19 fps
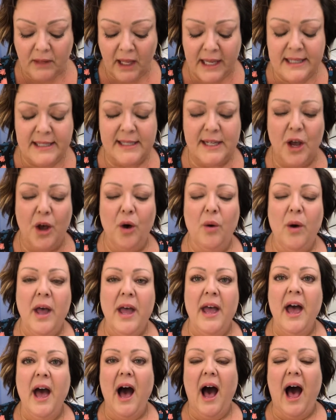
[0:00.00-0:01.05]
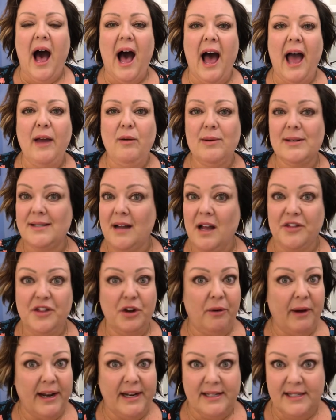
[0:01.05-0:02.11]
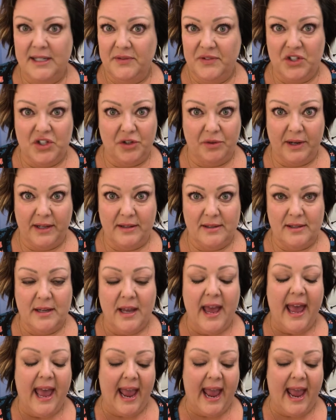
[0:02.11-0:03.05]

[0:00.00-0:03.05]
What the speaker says: And so I was not the greatest of students.